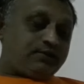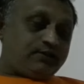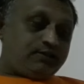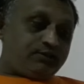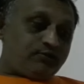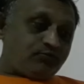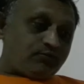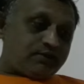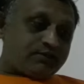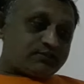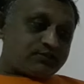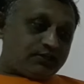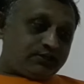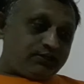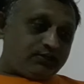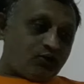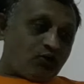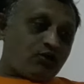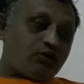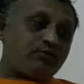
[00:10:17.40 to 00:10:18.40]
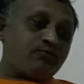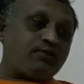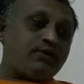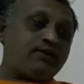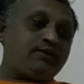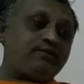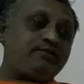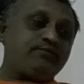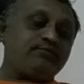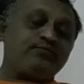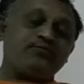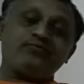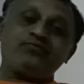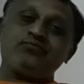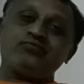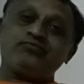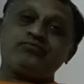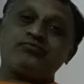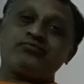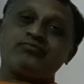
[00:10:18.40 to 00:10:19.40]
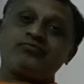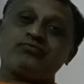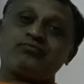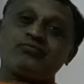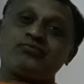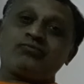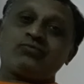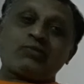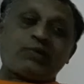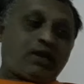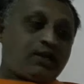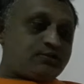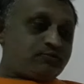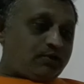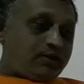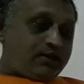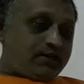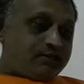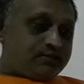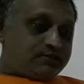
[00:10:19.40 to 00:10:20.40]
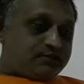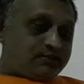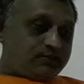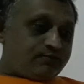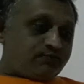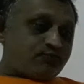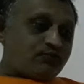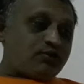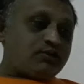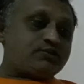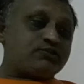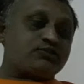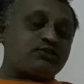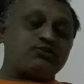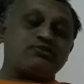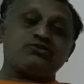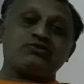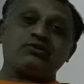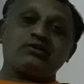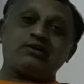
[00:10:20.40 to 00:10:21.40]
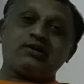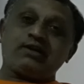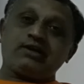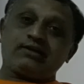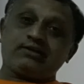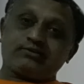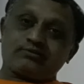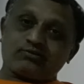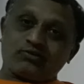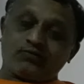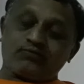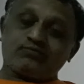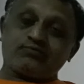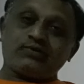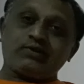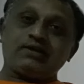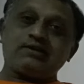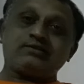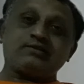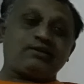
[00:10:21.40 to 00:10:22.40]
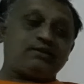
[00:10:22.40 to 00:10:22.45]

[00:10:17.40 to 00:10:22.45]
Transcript: invested in hardware as well as infrastructure like softwares